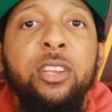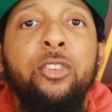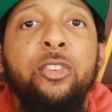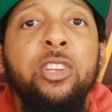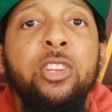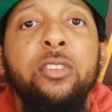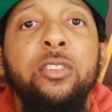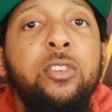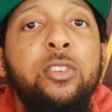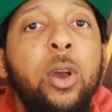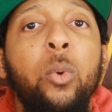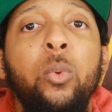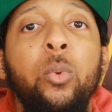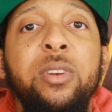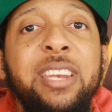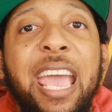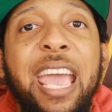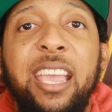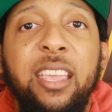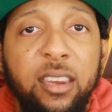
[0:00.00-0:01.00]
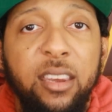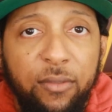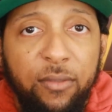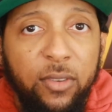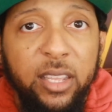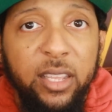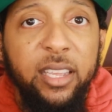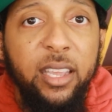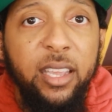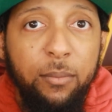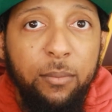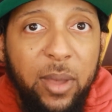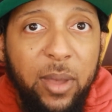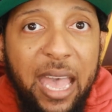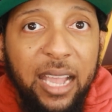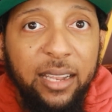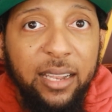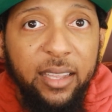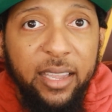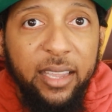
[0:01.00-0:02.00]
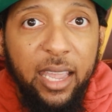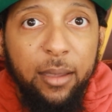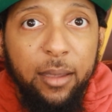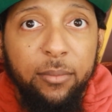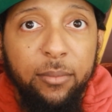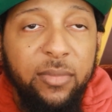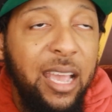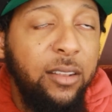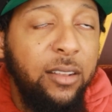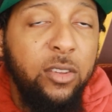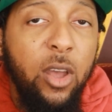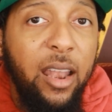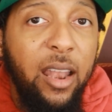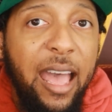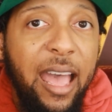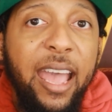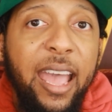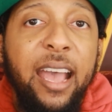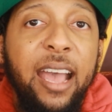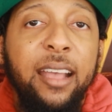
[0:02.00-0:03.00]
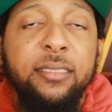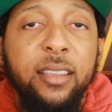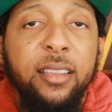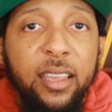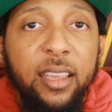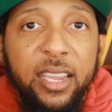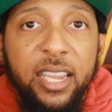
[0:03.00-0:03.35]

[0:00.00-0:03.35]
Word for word: Just don't negatively impact the game. That's all I ask.